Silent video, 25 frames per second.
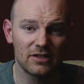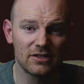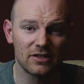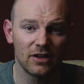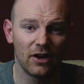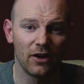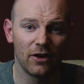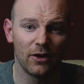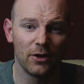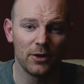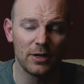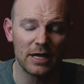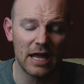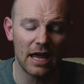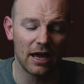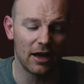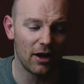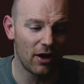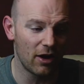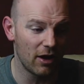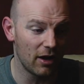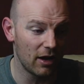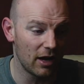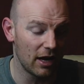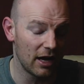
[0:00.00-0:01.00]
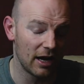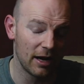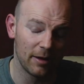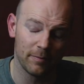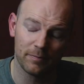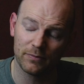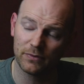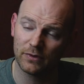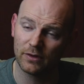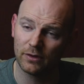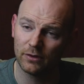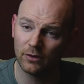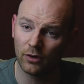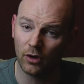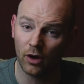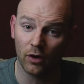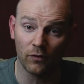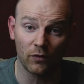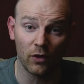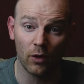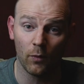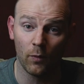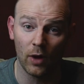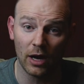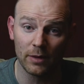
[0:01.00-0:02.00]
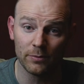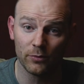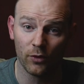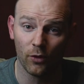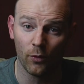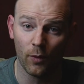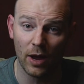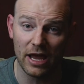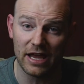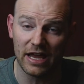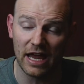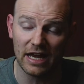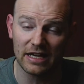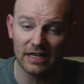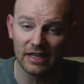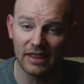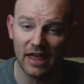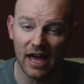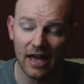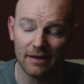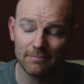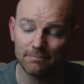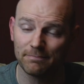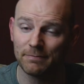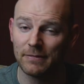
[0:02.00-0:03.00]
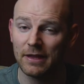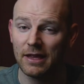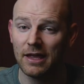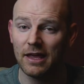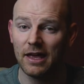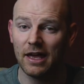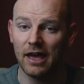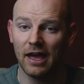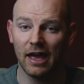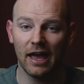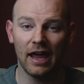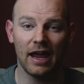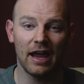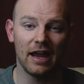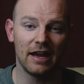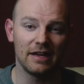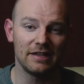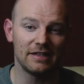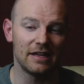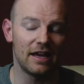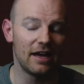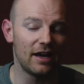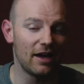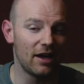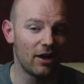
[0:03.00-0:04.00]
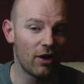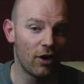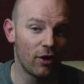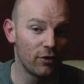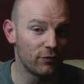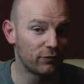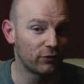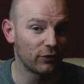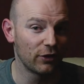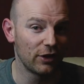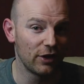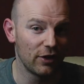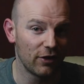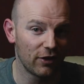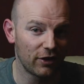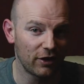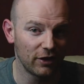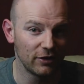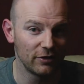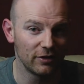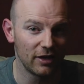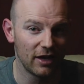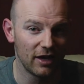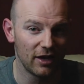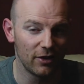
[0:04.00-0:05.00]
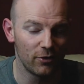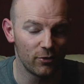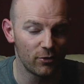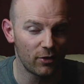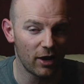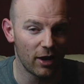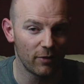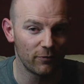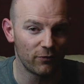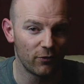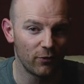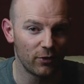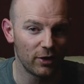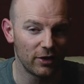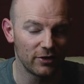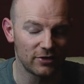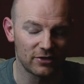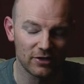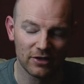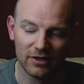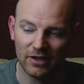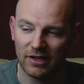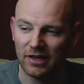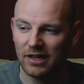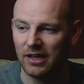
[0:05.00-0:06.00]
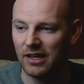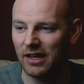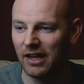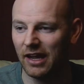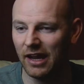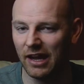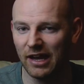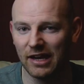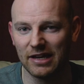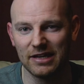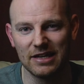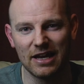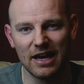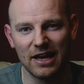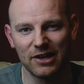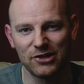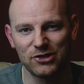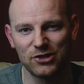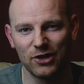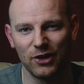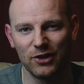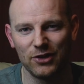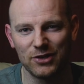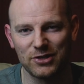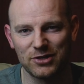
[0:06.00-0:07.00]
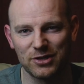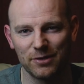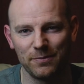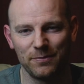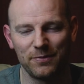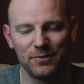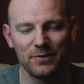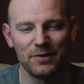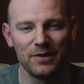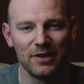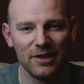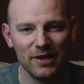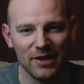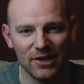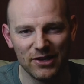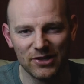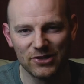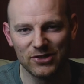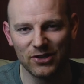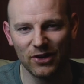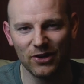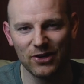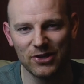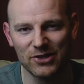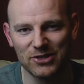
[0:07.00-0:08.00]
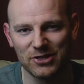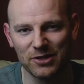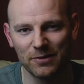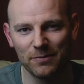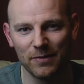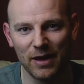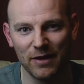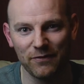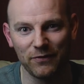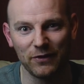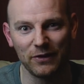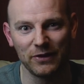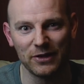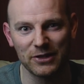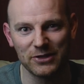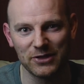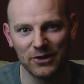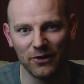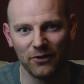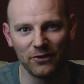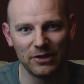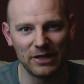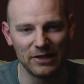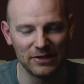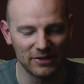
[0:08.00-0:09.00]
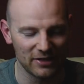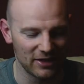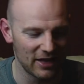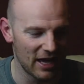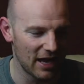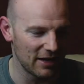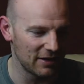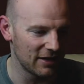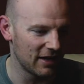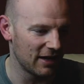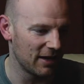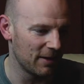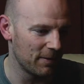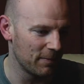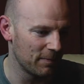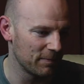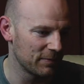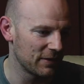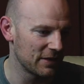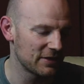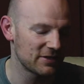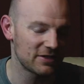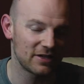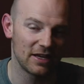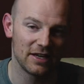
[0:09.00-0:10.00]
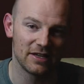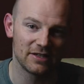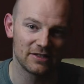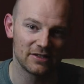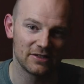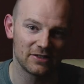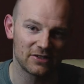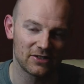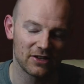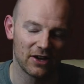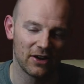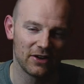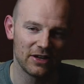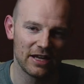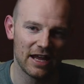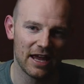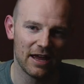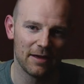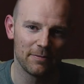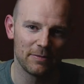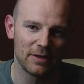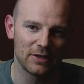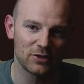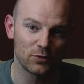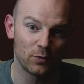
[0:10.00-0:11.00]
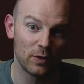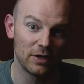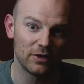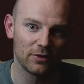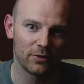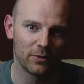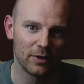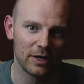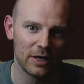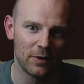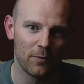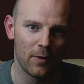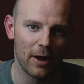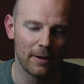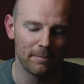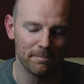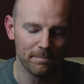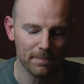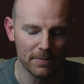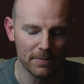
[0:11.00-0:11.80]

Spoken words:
So yeah, look, I've got one more weekend of that, and hopefully I can hook up for you and show you some effort that's gone into that this season. So yeah, this winter anyway.